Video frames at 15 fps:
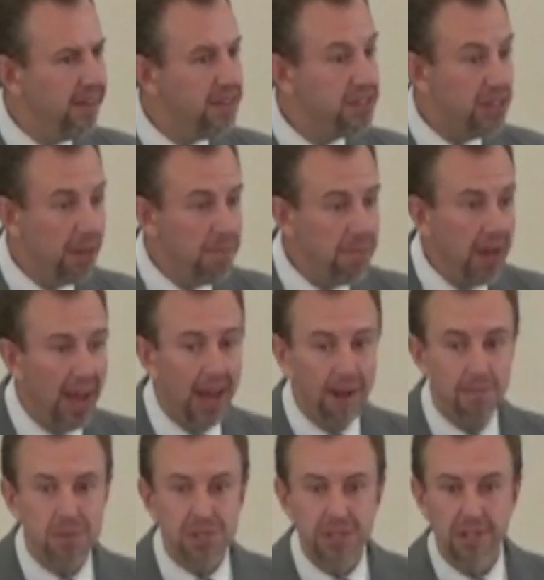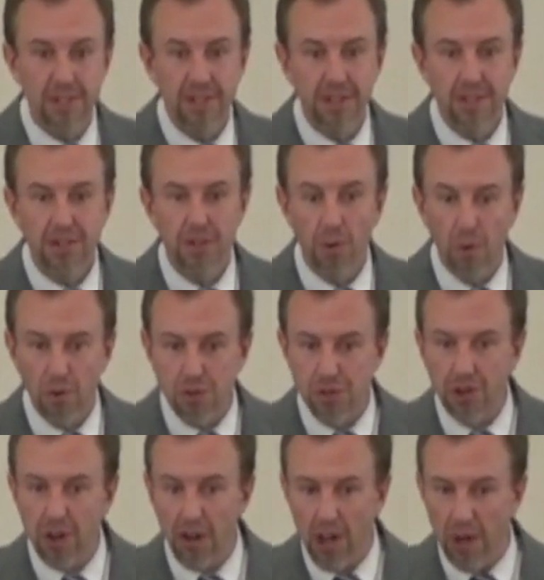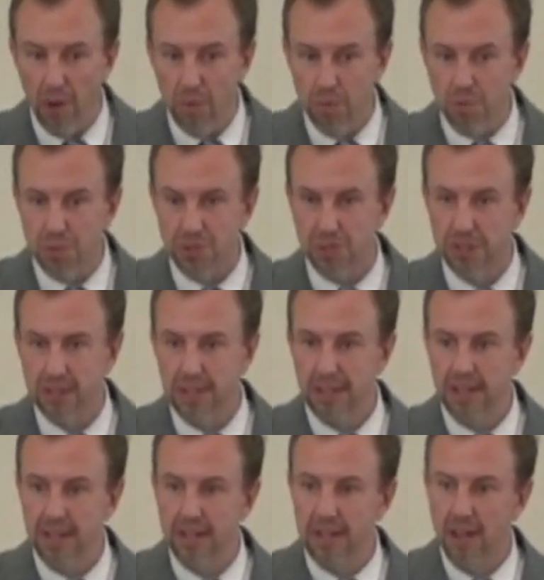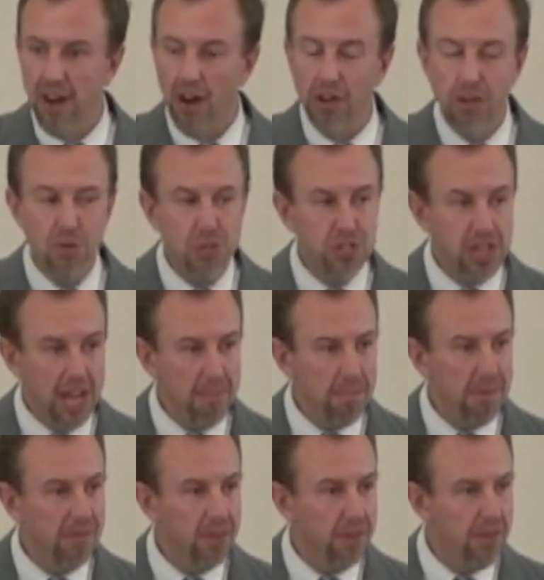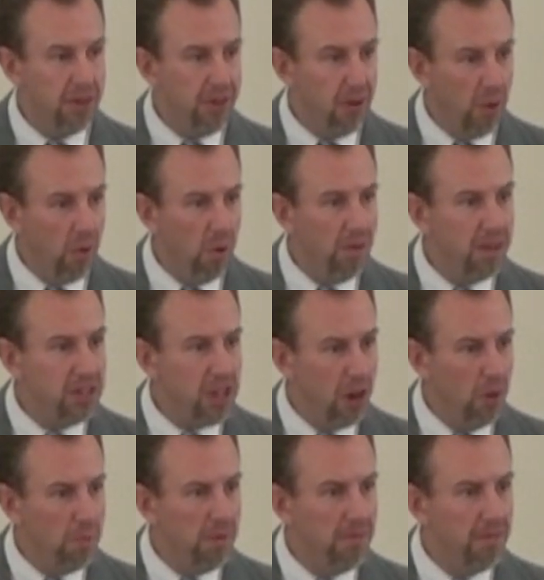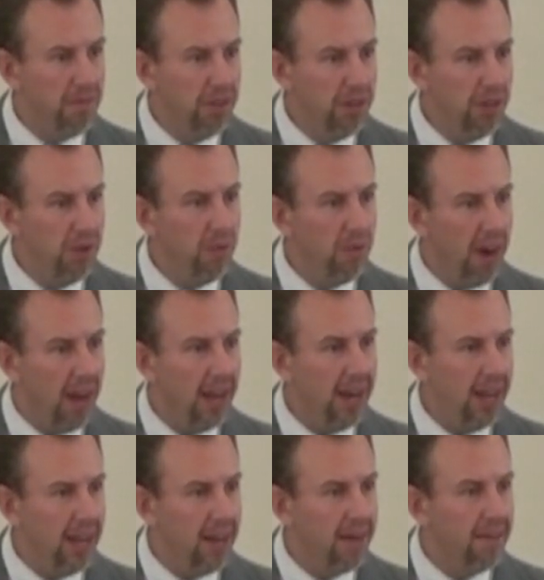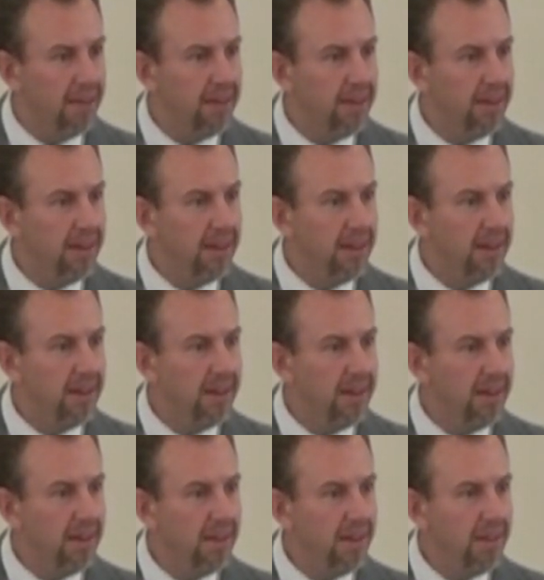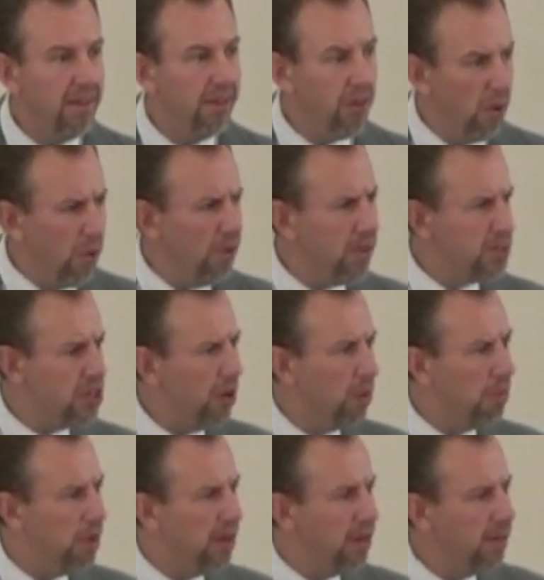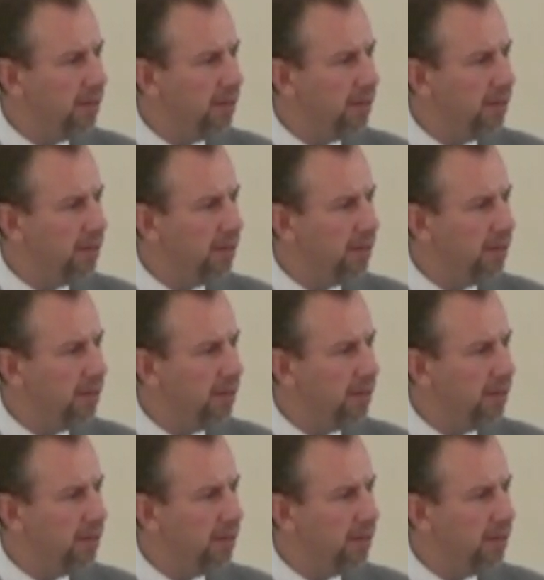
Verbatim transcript: Sometimes doors are closed. Are you stepping through the door that's open for you right now? The door that's open.